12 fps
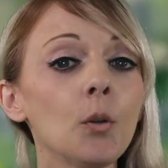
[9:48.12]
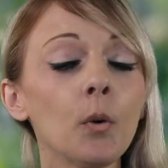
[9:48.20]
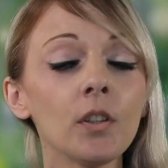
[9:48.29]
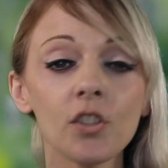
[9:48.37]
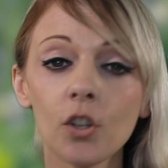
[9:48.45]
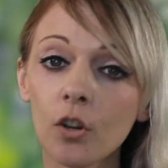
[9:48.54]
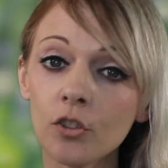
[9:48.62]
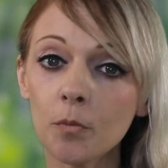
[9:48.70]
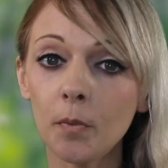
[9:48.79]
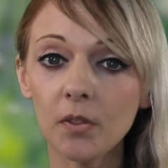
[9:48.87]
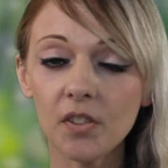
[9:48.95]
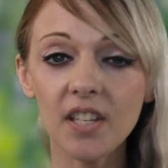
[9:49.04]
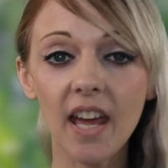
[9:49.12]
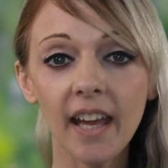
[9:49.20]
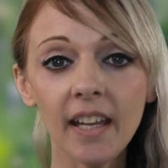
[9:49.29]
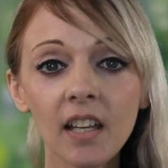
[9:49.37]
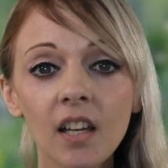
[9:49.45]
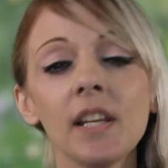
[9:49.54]
that you want to contribute
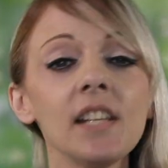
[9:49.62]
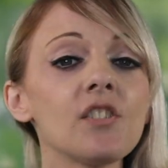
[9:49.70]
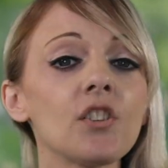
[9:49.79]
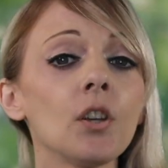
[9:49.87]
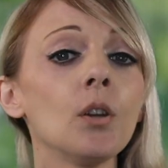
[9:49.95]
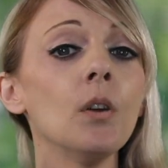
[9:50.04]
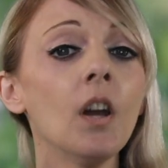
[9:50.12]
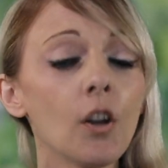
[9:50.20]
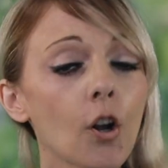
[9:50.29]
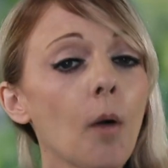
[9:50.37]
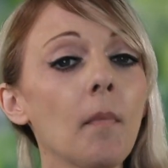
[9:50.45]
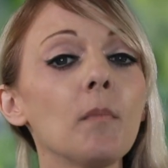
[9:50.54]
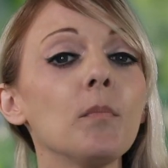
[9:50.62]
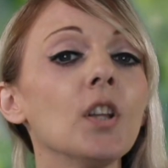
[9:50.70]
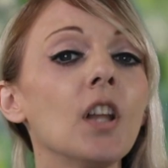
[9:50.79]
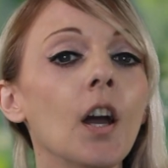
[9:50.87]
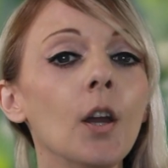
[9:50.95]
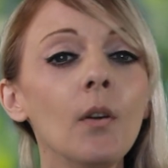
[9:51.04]
today, please do comment
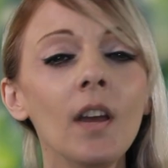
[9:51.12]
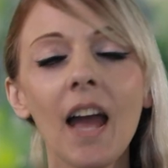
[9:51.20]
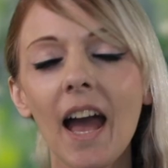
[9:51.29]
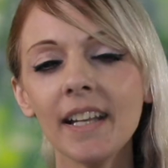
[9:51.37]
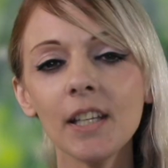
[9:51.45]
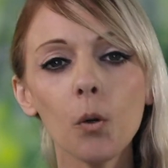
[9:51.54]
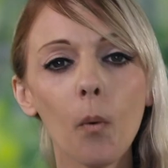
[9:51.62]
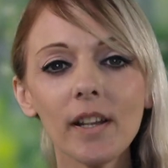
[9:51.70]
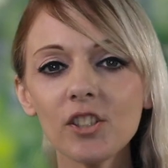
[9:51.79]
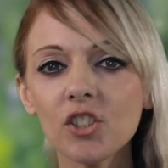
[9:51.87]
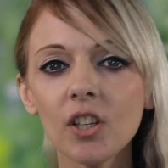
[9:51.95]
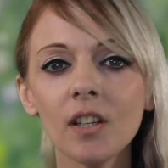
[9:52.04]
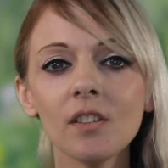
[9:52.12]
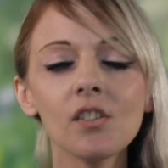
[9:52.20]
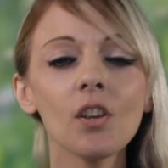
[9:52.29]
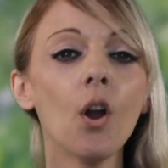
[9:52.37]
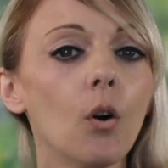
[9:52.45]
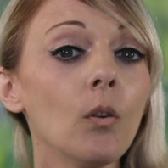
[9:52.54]
below any
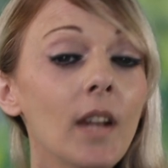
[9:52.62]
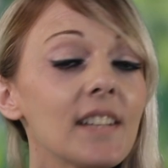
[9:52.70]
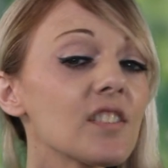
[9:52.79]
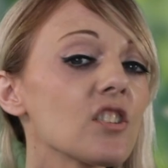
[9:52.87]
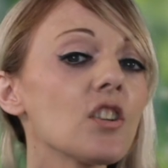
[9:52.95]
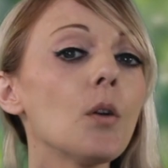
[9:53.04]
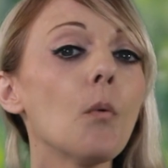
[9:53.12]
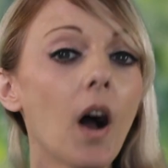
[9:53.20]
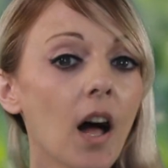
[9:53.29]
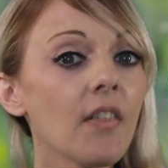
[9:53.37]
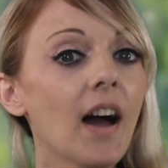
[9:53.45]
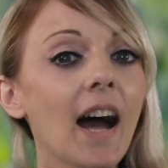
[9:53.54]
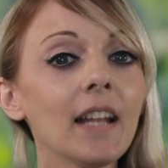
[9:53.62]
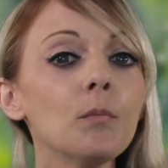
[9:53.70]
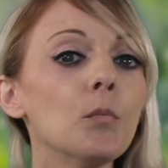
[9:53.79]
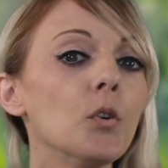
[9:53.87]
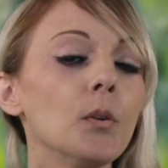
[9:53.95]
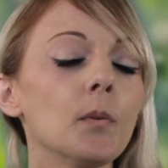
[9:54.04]
questions or let us know what other
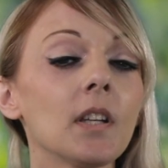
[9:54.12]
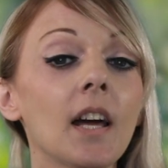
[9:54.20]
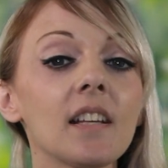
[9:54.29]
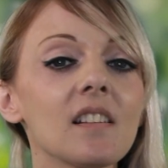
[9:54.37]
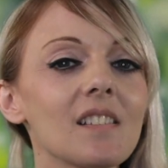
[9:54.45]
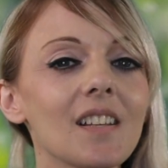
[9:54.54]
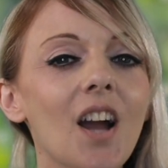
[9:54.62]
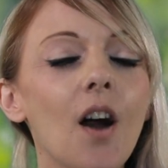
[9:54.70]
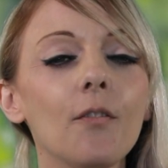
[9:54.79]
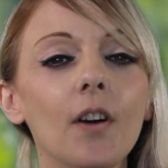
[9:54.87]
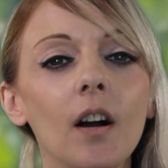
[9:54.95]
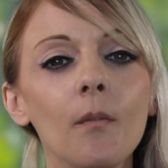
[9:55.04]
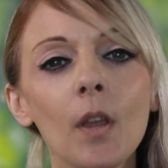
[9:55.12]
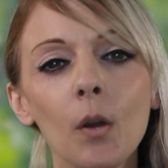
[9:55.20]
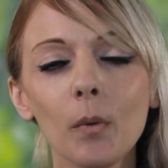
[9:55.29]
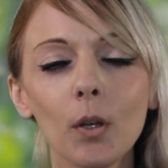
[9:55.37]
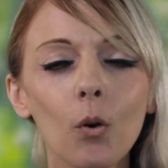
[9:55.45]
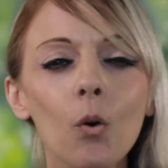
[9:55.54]
animal you would like us to cover.
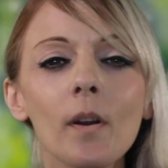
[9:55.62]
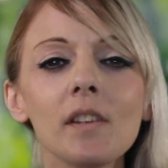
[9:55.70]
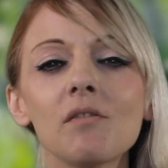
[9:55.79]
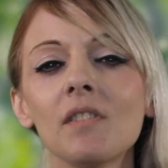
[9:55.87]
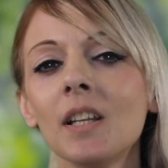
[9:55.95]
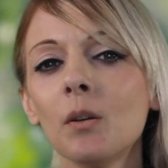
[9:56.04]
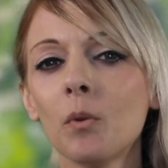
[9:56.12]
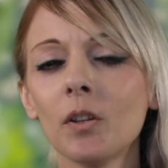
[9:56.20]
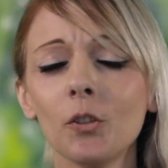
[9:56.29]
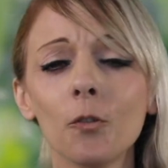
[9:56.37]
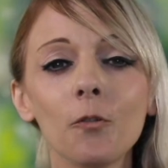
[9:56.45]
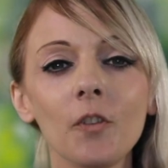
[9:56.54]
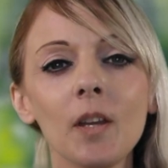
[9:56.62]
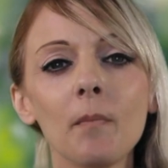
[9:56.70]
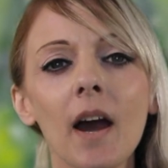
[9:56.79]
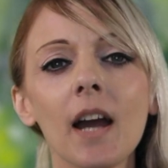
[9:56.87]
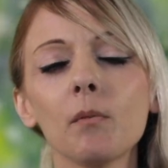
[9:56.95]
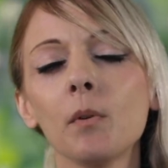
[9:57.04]
We always really want your
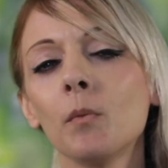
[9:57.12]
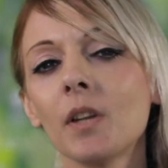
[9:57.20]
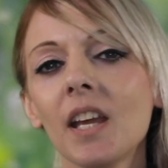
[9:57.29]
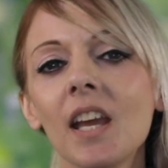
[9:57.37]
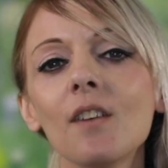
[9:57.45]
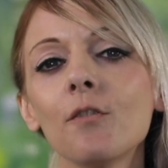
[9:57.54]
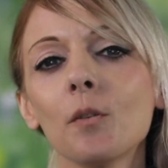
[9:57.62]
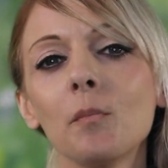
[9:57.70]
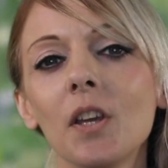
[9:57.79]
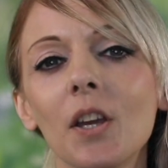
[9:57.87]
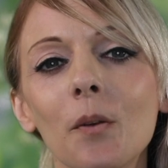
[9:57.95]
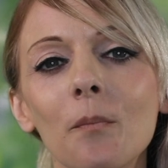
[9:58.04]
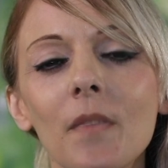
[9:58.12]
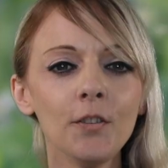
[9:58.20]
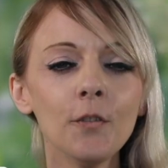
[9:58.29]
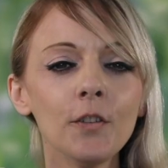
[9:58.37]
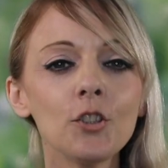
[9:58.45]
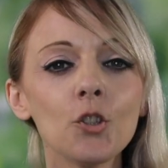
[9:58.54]
feedback. We want to hear from you. If
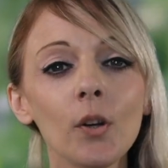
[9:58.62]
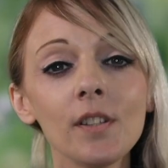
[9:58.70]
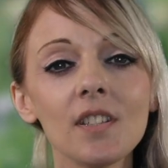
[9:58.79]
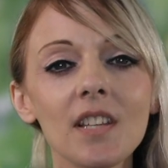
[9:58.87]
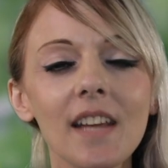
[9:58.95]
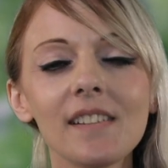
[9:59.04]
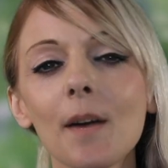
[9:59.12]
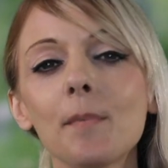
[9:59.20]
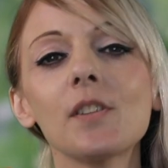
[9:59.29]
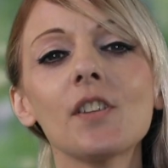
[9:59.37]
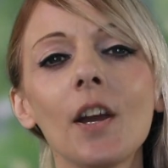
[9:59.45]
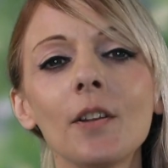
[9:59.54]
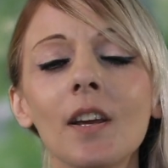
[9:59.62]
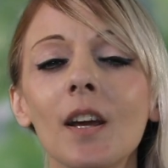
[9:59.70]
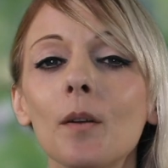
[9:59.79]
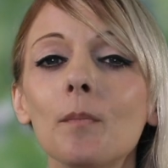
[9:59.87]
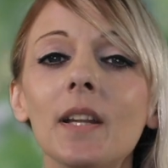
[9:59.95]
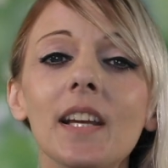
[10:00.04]
you've enjoyed today's episode,
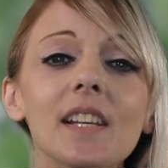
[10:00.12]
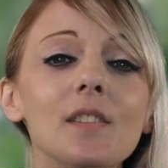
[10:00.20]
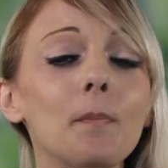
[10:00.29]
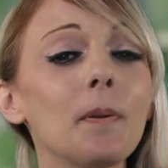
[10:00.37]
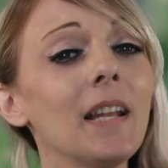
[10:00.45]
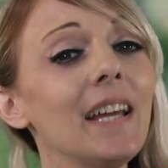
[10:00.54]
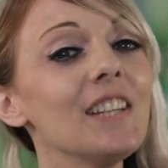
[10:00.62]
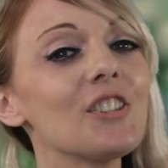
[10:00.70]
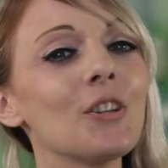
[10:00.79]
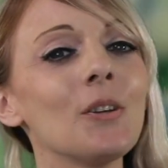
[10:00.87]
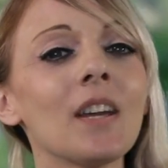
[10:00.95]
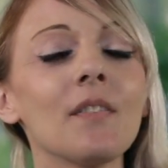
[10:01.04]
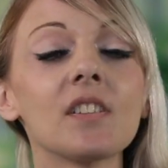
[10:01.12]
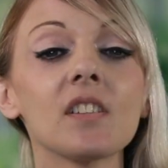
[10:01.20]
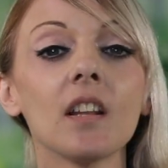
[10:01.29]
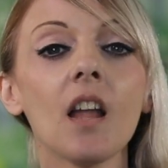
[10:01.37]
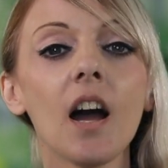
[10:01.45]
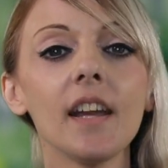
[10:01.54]
please, please do give
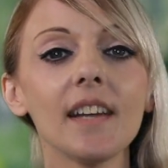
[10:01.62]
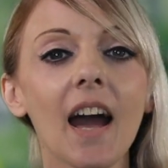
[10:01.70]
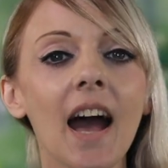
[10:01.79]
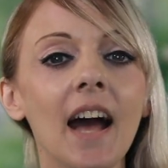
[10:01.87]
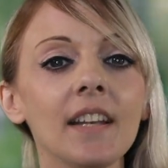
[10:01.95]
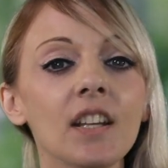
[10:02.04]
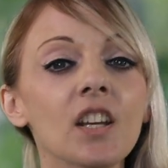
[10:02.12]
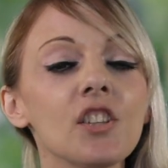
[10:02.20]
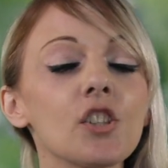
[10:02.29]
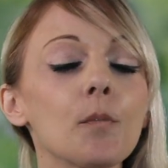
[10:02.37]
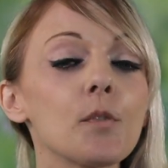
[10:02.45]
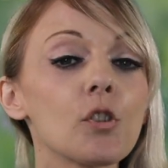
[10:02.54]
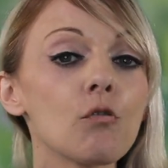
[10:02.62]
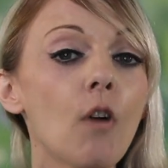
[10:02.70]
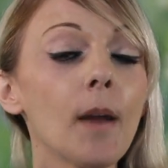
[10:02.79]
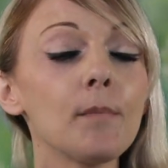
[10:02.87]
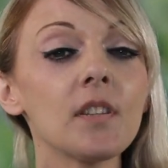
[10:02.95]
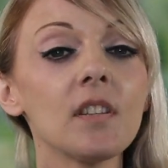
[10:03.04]
us a like and subscribe